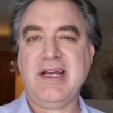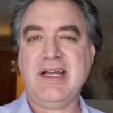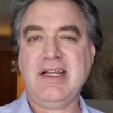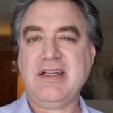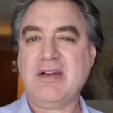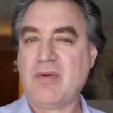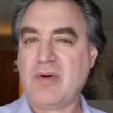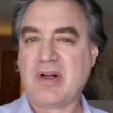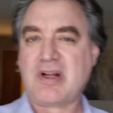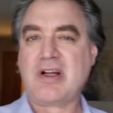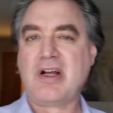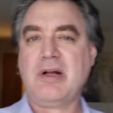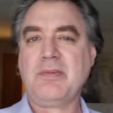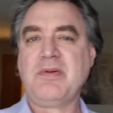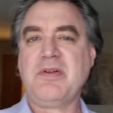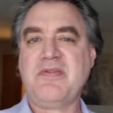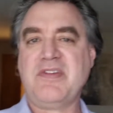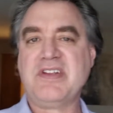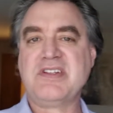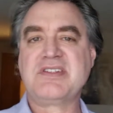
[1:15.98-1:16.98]
And there were a
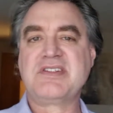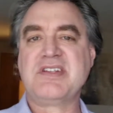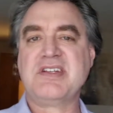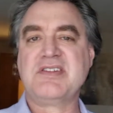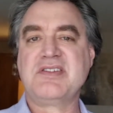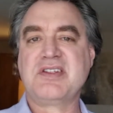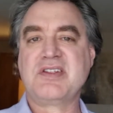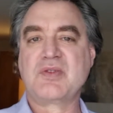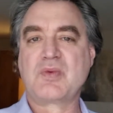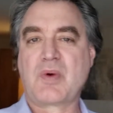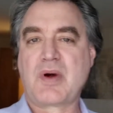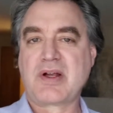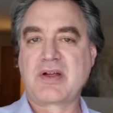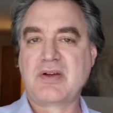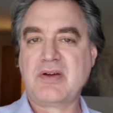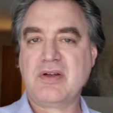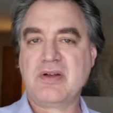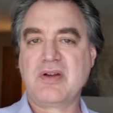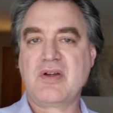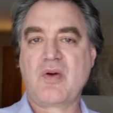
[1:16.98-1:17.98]
couple of instances where I
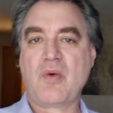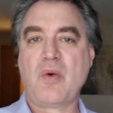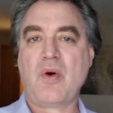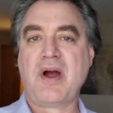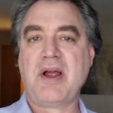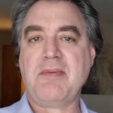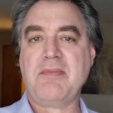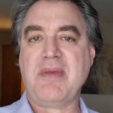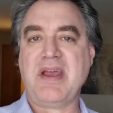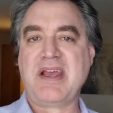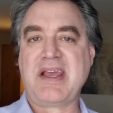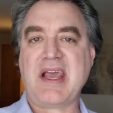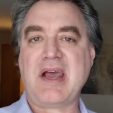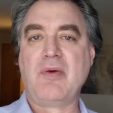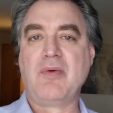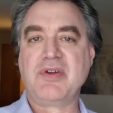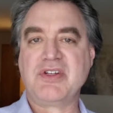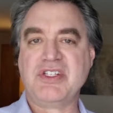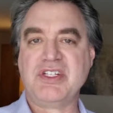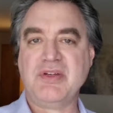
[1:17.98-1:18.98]
couldn't quite make
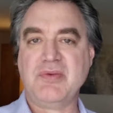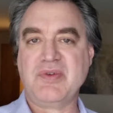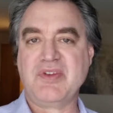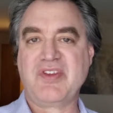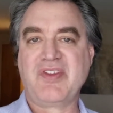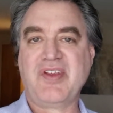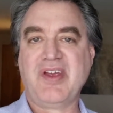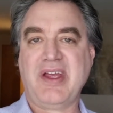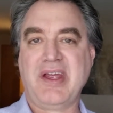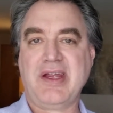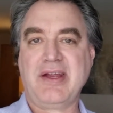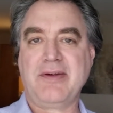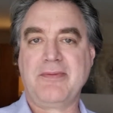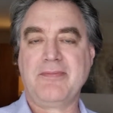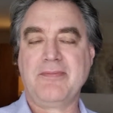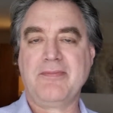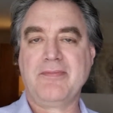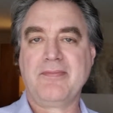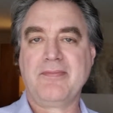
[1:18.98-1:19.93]
out what she was saying.